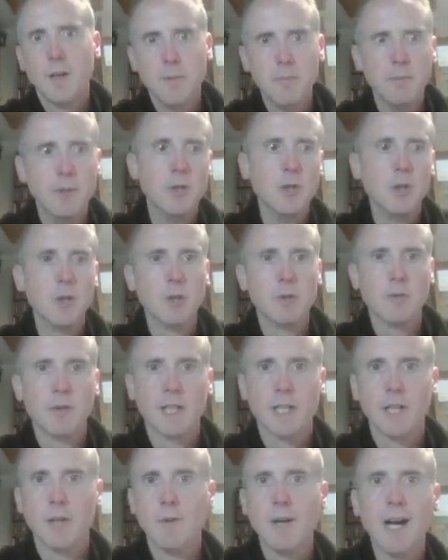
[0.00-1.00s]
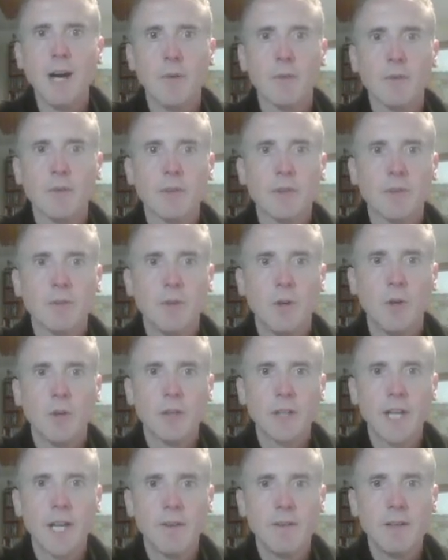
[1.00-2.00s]
maneuvering around,
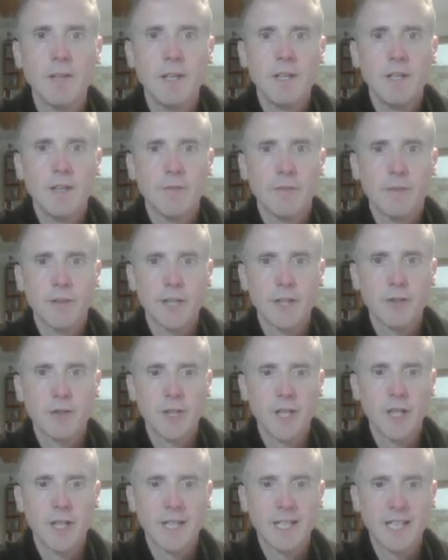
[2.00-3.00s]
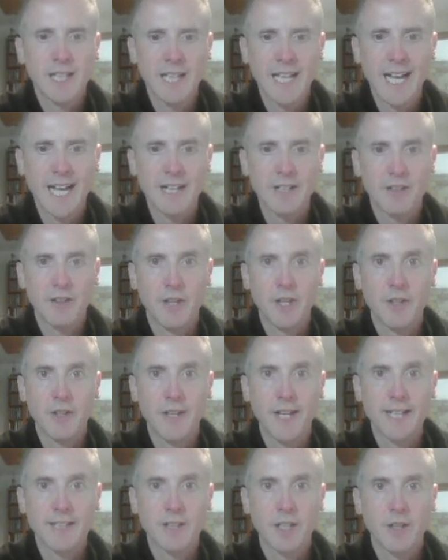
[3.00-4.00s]
okay, for you to collect the
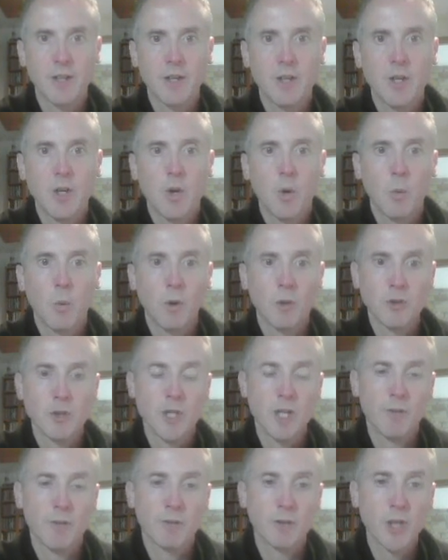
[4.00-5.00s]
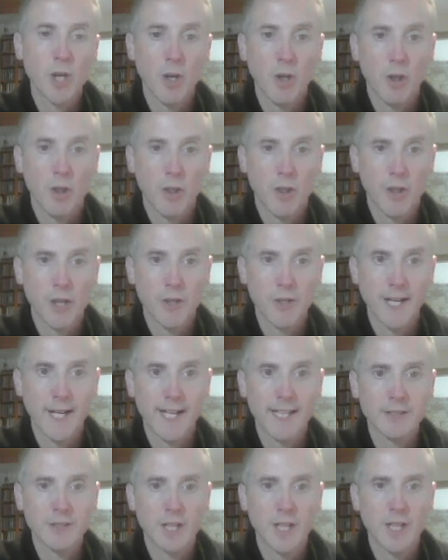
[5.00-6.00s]
data. Once you've got the
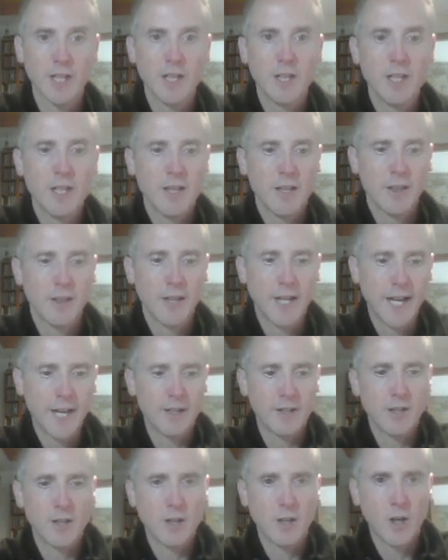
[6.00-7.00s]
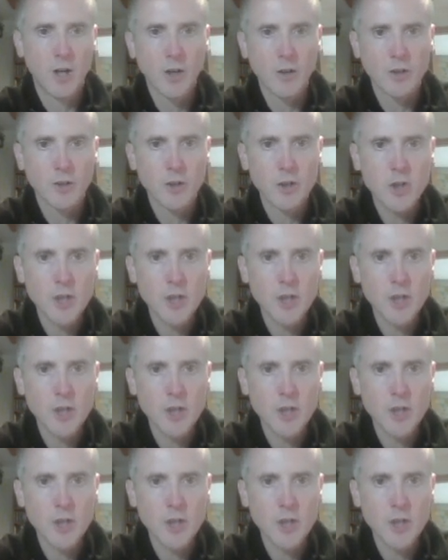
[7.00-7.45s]
data, then on the